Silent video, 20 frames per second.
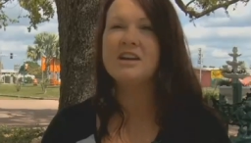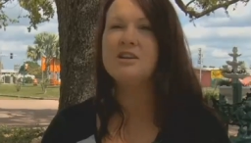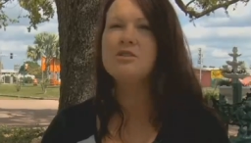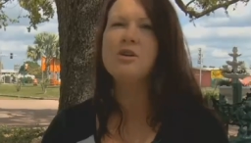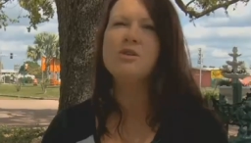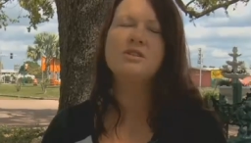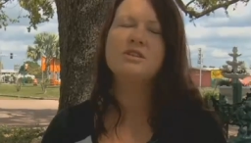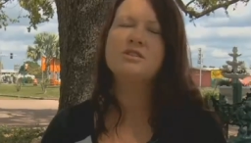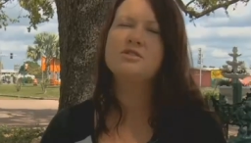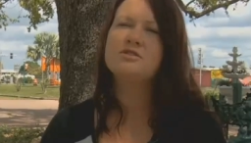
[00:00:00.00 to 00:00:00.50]
I
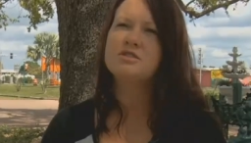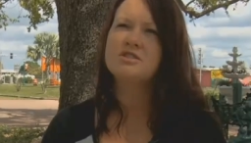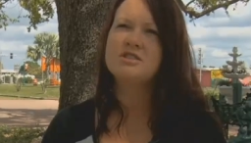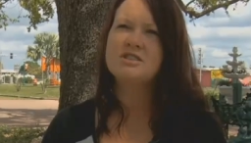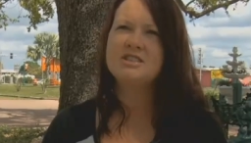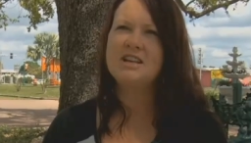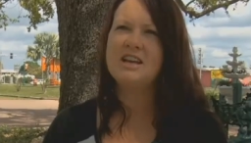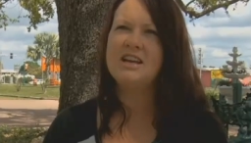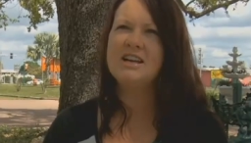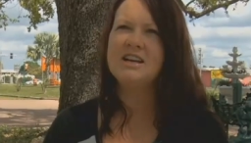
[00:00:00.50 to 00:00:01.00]
don't
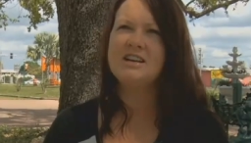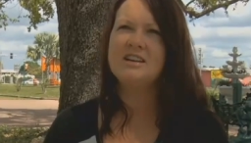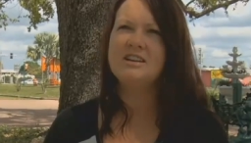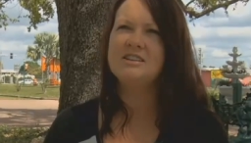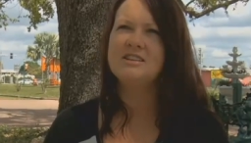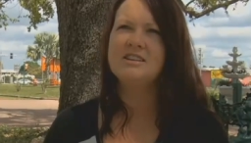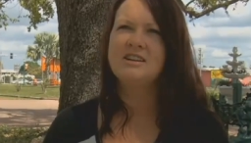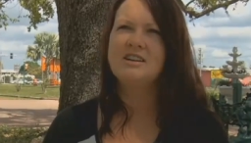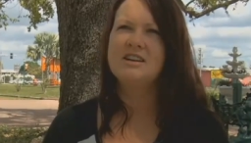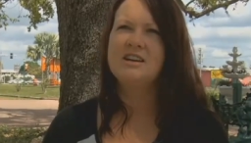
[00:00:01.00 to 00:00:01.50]

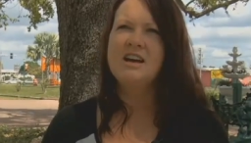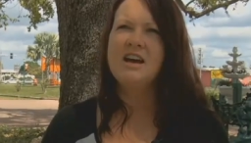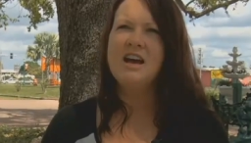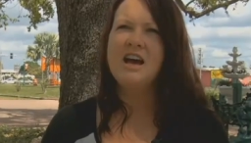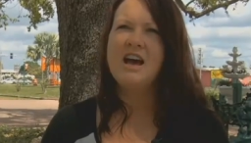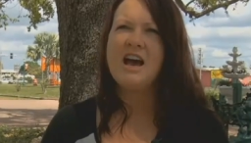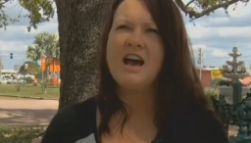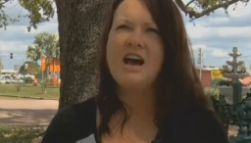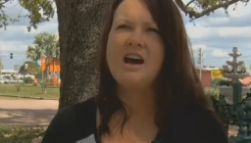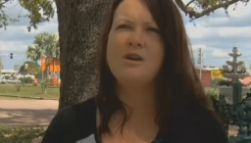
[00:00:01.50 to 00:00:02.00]
understand
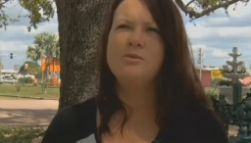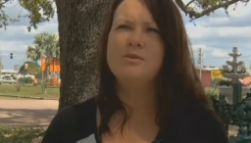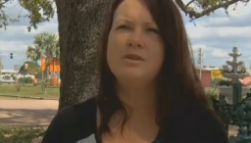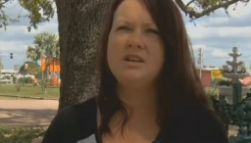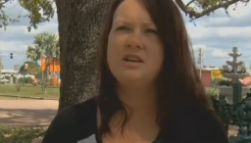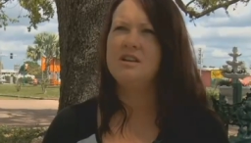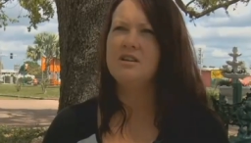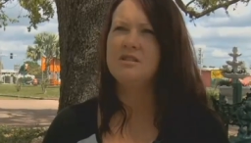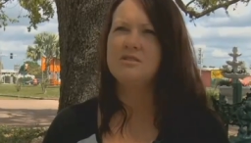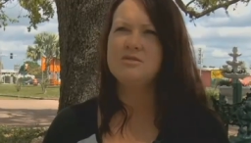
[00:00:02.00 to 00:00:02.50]
how
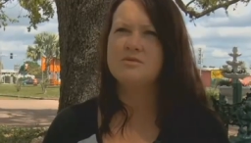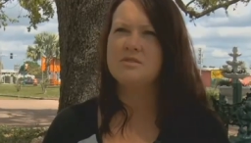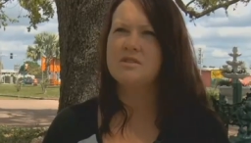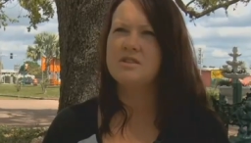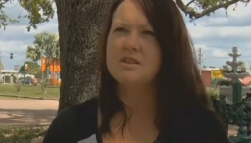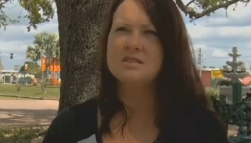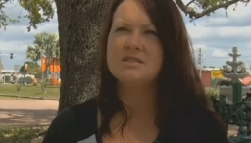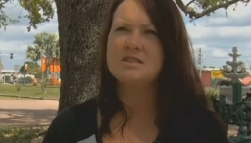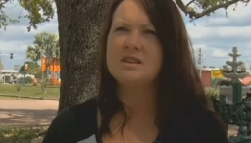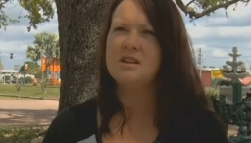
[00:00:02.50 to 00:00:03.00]
we can
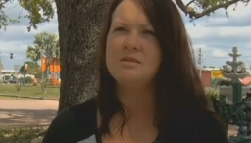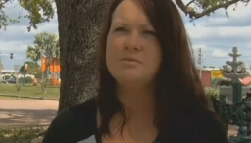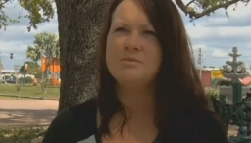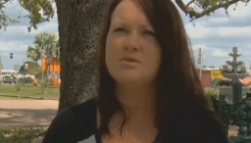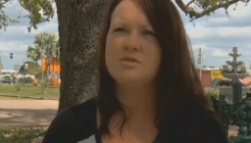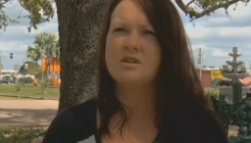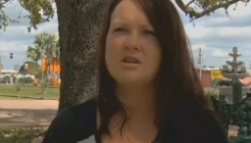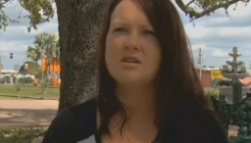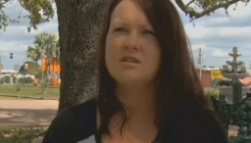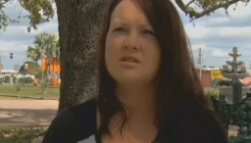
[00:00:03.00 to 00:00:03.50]
ignore this
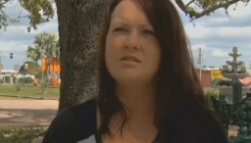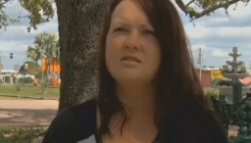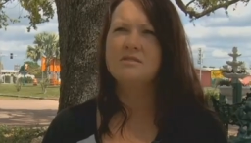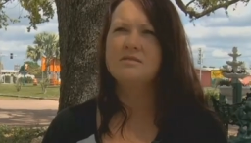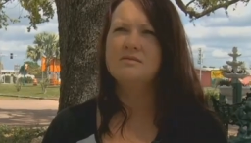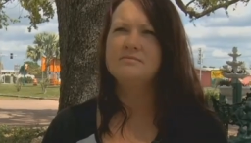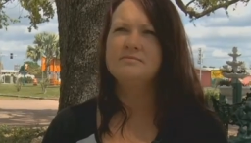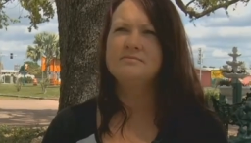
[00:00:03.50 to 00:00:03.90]
anymore.